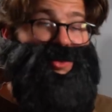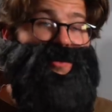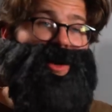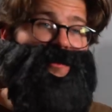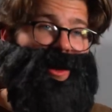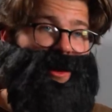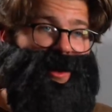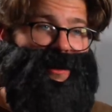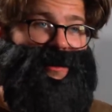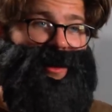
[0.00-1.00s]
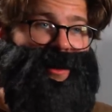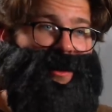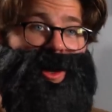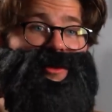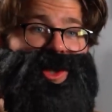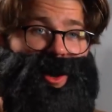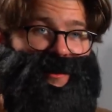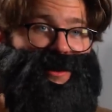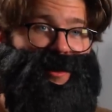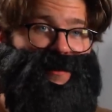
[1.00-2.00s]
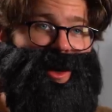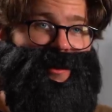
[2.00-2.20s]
Well, try writing anything without JavaScript